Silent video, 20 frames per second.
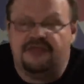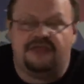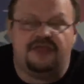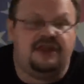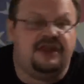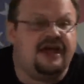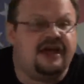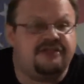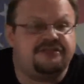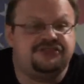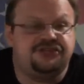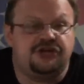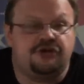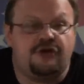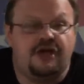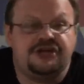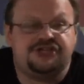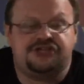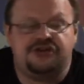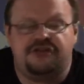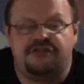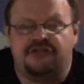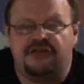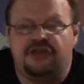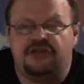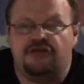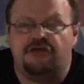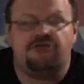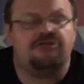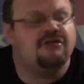the next generation of
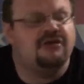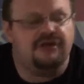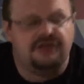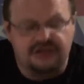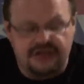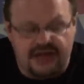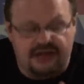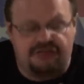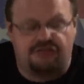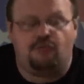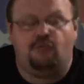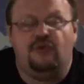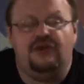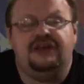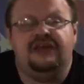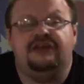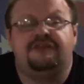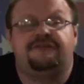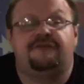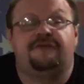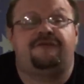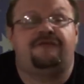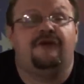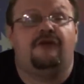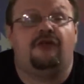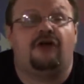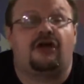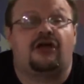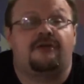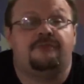seniors, yes, we need to
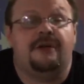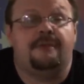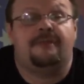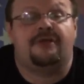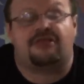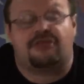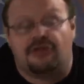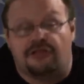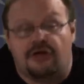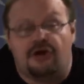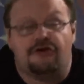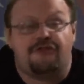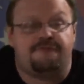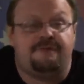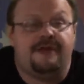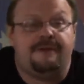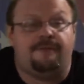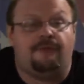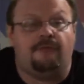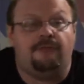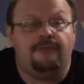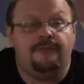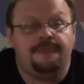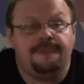fulfill our commitment to those people.